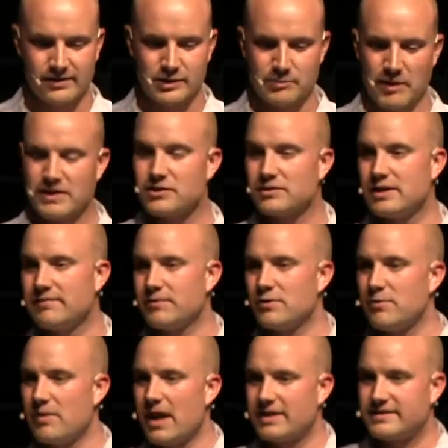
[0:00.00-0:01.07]
especially if
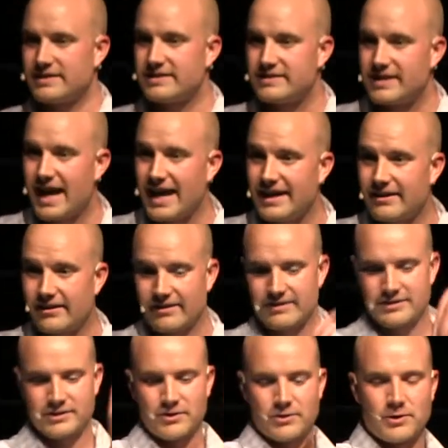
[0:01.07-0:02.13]
you
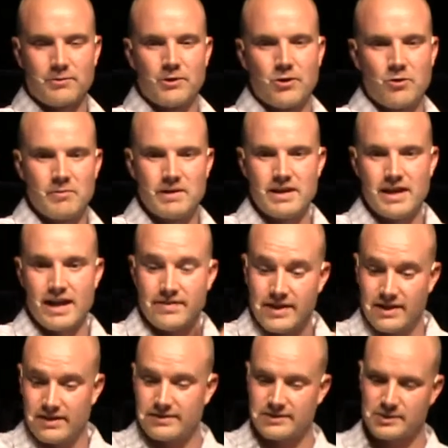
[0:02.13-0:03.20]
desire to go to Rome and
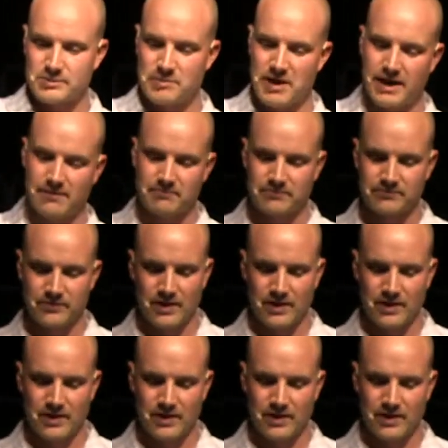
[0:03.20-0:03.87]
then on to Spain.